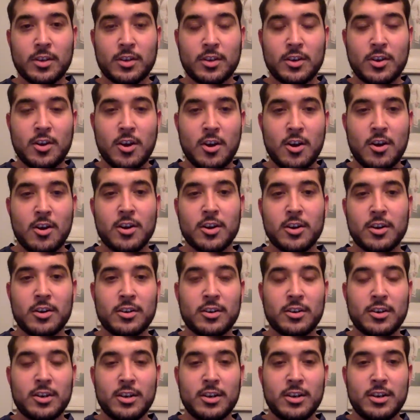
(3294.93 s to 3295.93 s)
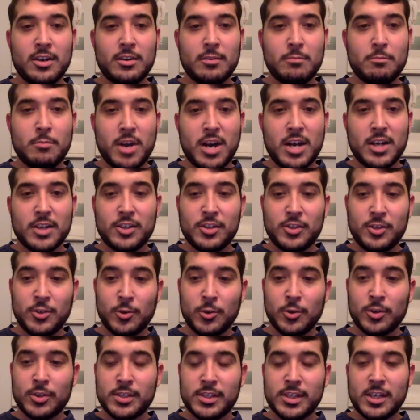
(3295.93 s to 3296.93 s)
car mods
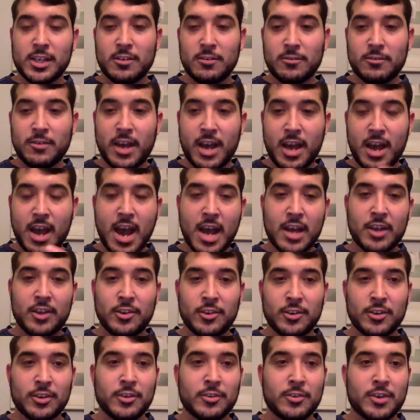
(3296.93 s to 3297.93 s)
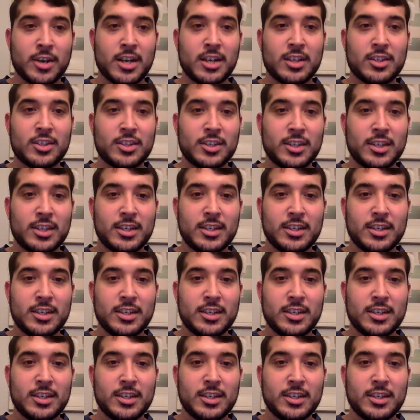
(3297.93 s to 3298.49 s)
yourself at your garage.